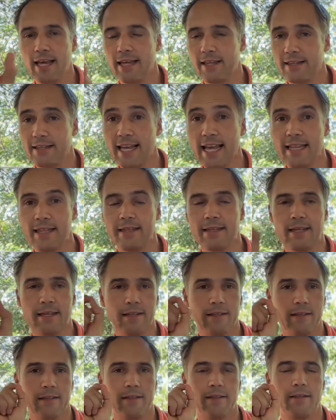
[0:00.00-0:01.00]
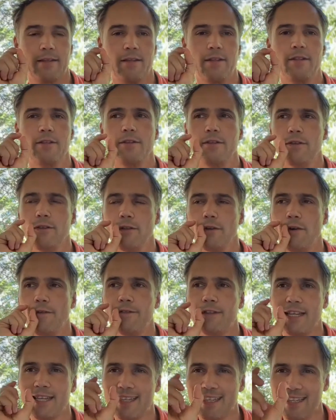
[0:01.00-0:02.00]
sentence,
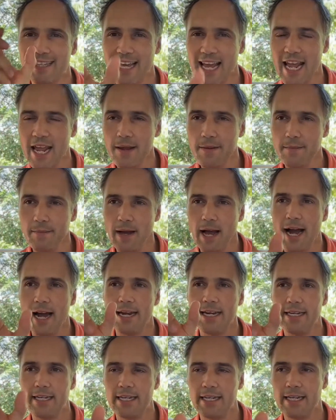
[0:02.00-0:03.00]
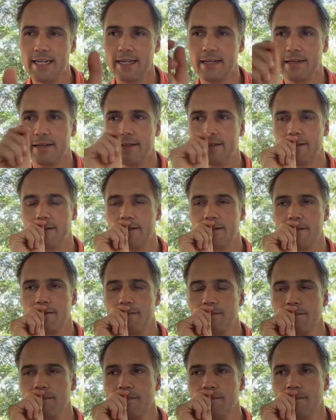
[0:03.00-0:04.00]
of the same ideas.
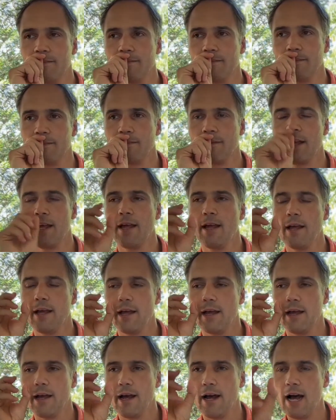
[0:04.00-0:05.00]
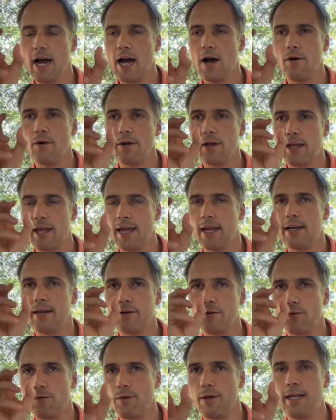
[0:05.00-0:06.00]
How
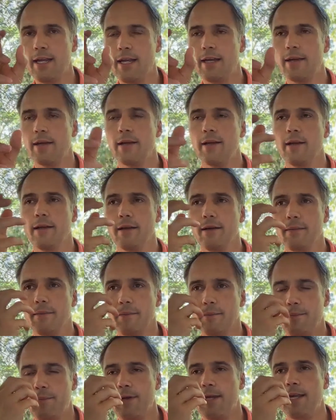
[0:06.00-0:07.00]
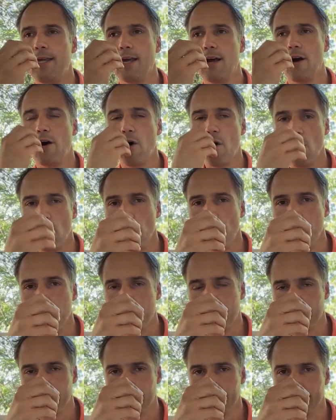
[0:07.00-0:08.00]
can we be
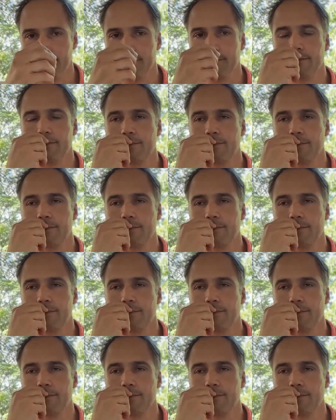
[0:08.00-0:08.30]
open